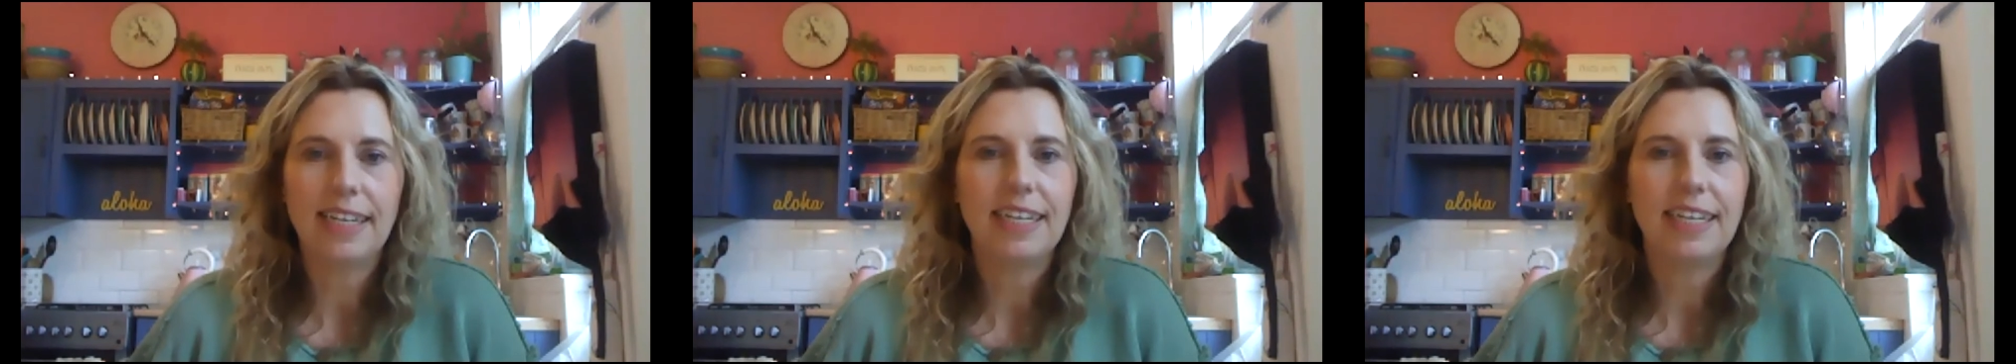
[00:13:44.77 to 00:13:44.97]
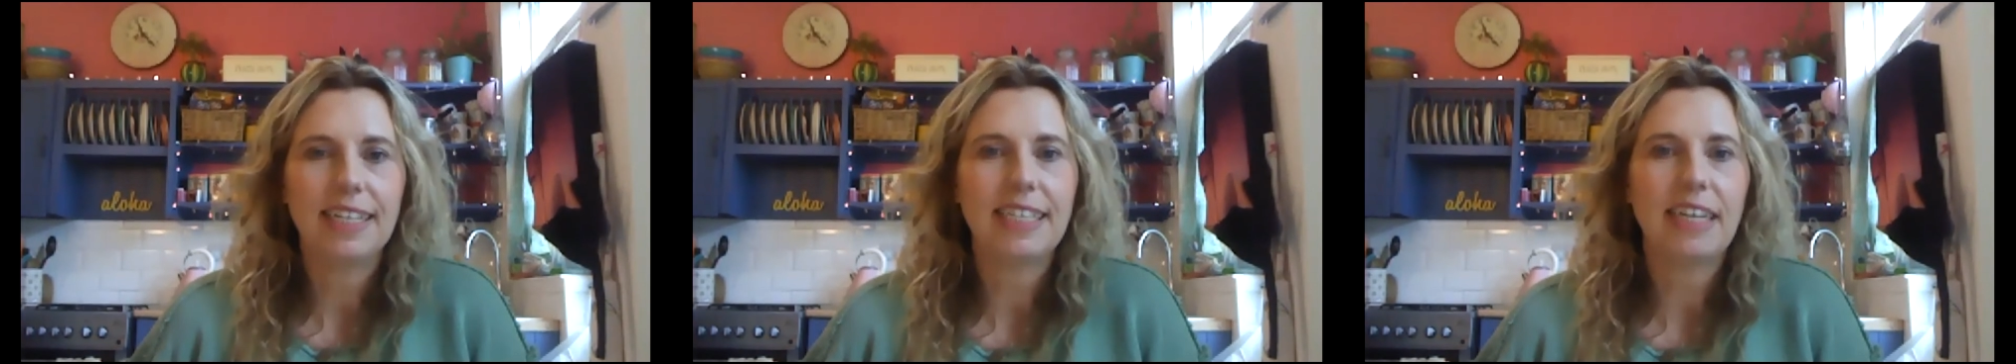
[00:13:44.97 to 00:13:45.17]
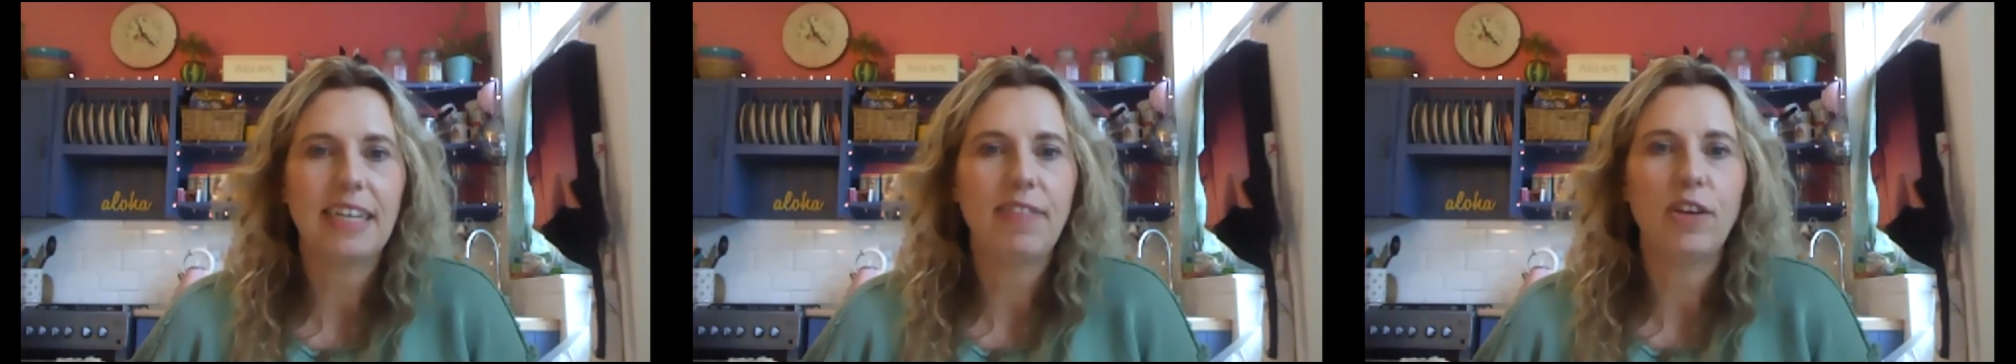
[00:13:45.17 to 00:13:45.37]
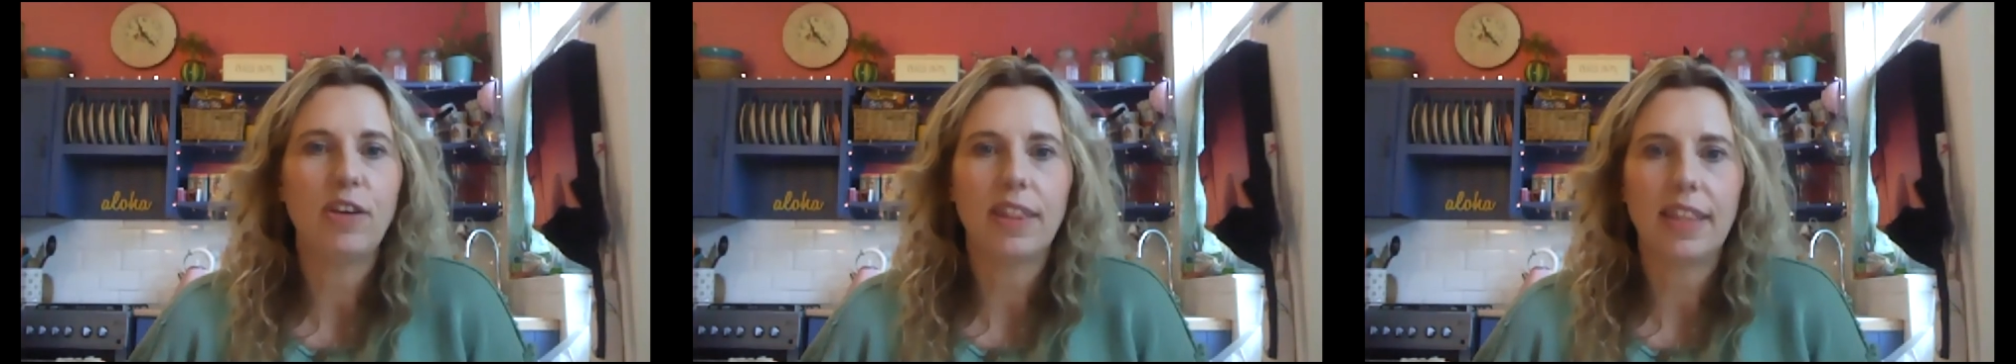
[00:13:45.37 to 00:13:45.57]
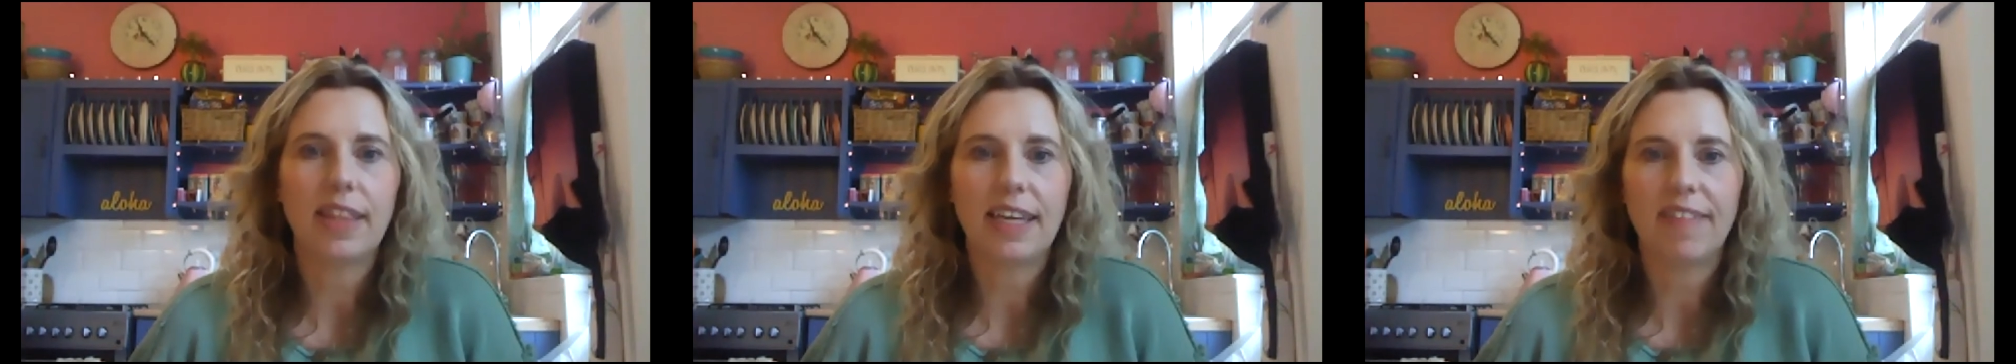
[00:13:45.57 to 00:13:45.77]
and see if you
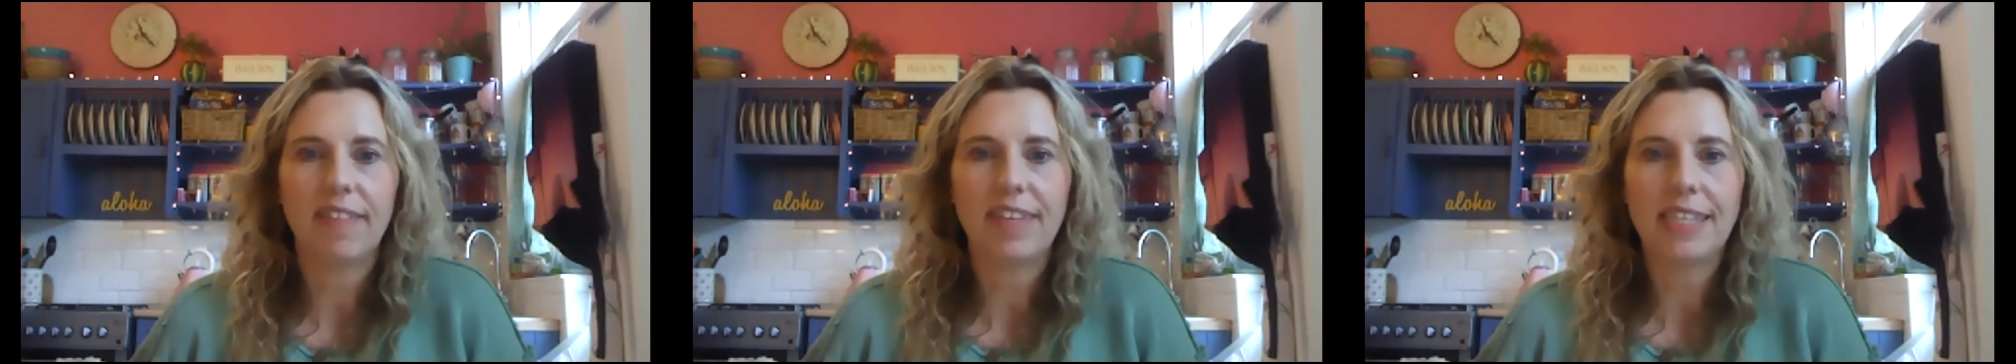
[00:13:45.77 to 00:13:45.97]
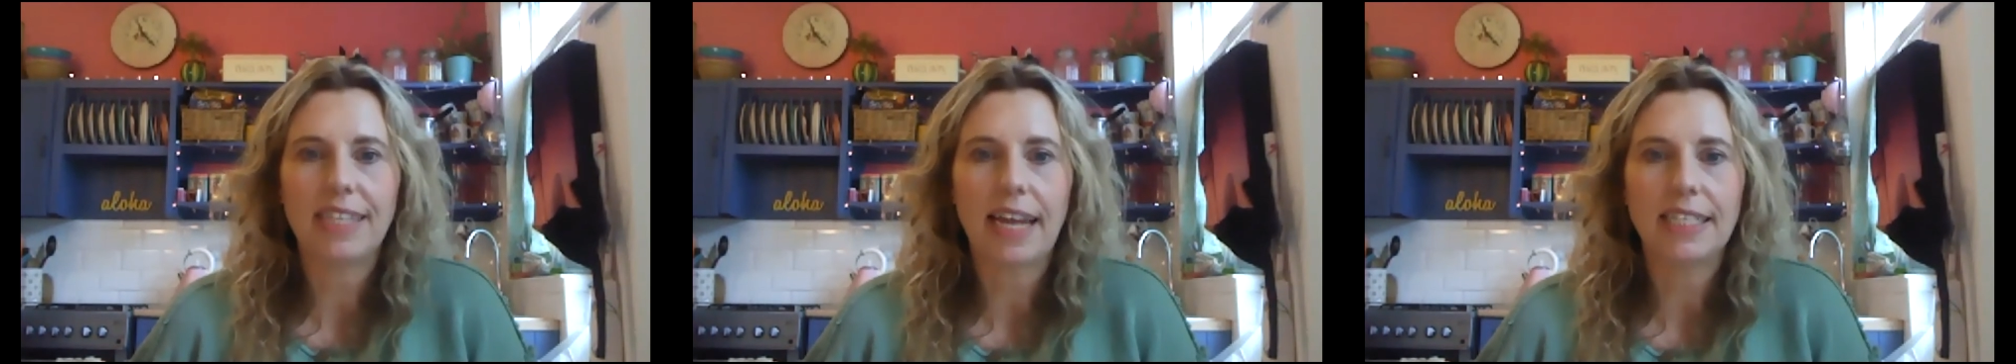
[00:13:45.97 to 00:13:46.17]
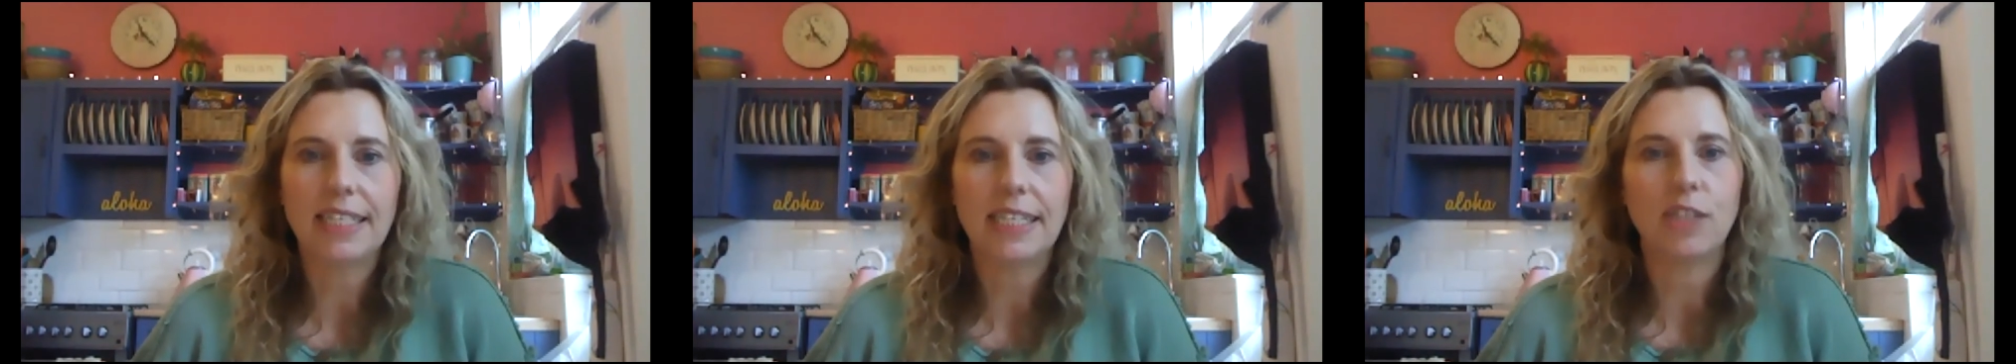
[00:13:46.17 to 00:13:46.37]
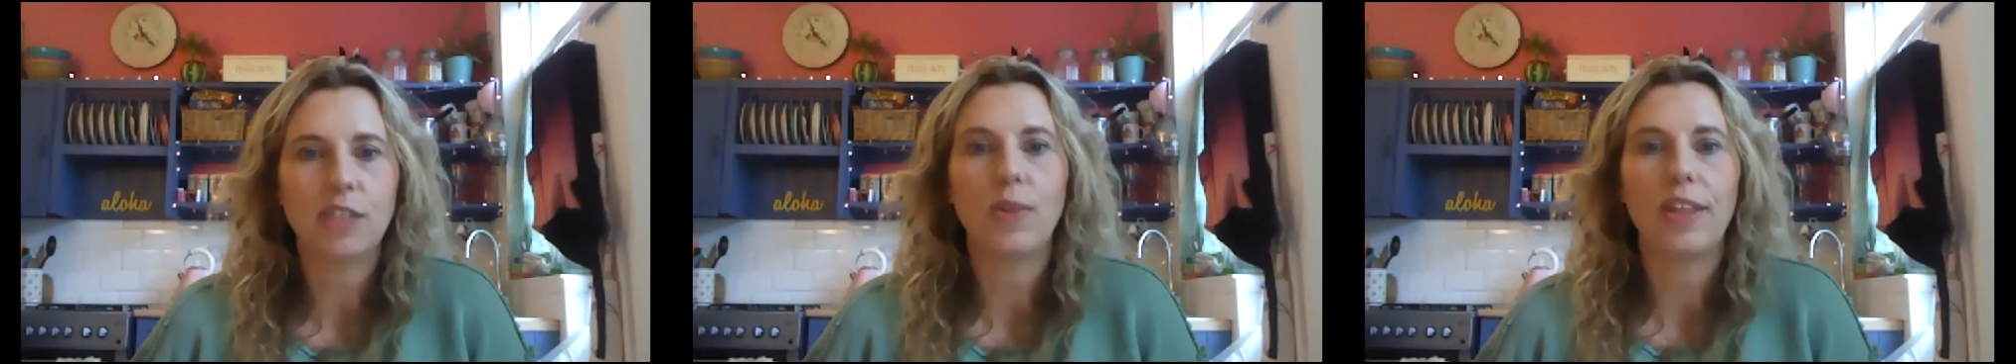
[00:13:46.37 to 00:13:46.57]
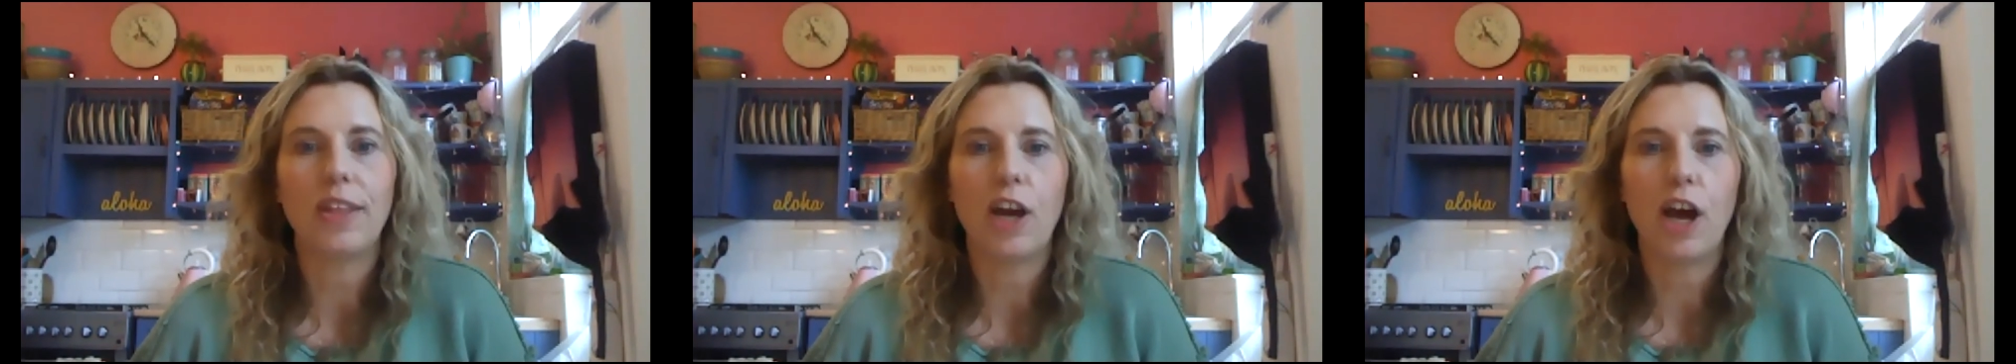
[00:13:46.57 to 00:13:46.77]
can think of a sentence
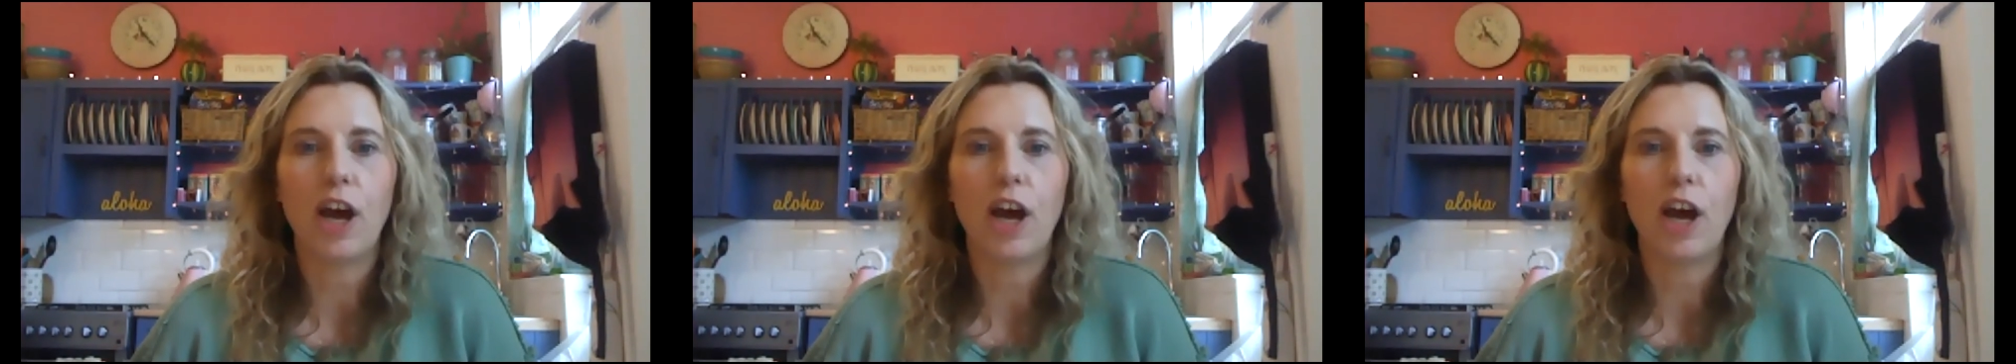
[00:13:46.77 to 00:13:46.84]
with an